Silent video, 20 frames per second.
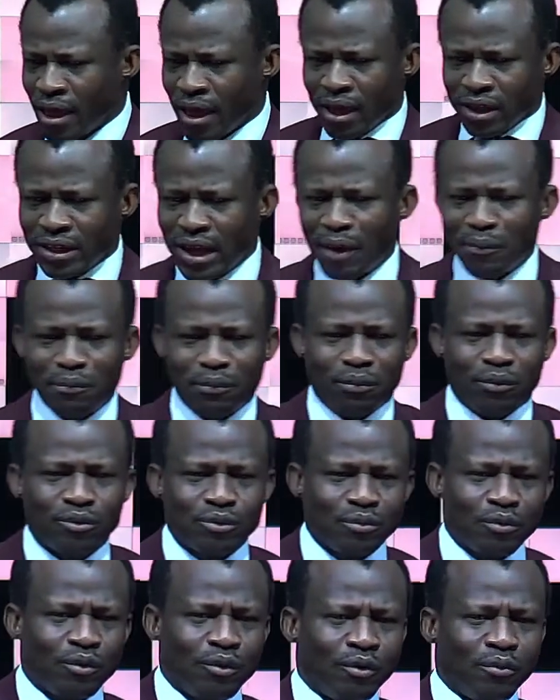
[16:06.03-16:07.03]
That
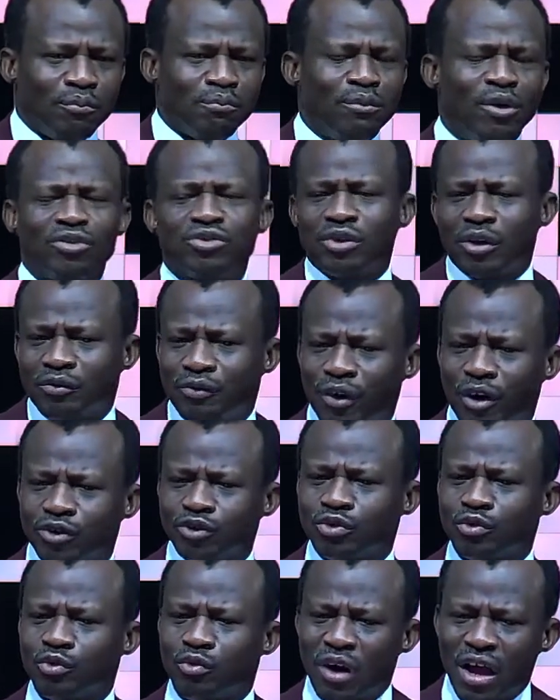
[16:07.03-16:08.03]
most of us,
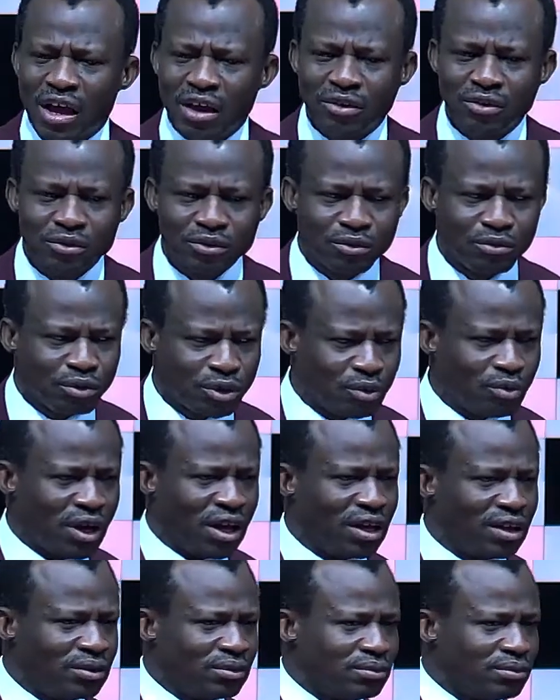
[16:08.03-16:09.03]
when we
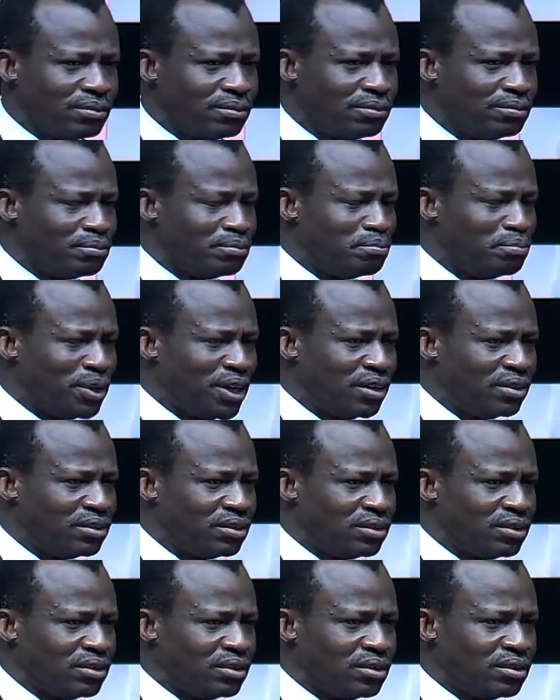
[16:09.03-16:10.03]
were being
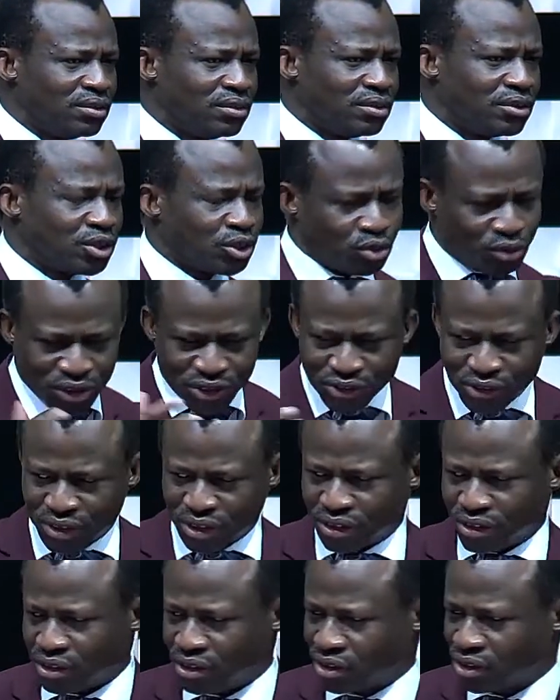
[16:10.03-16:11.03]

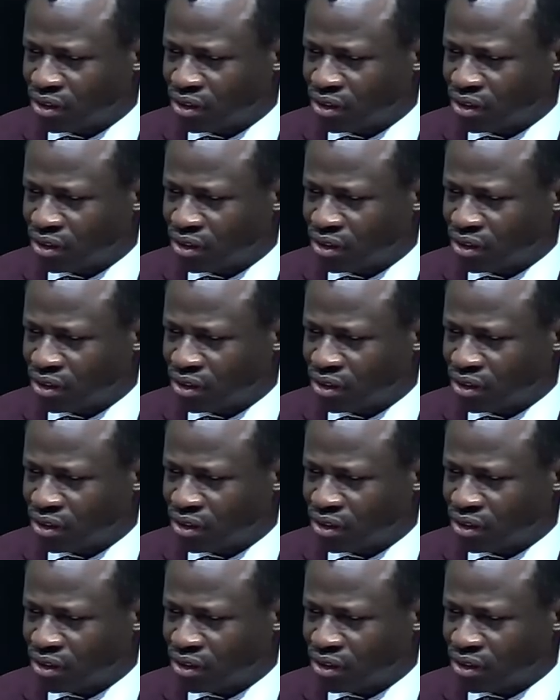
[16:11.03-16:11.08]
christened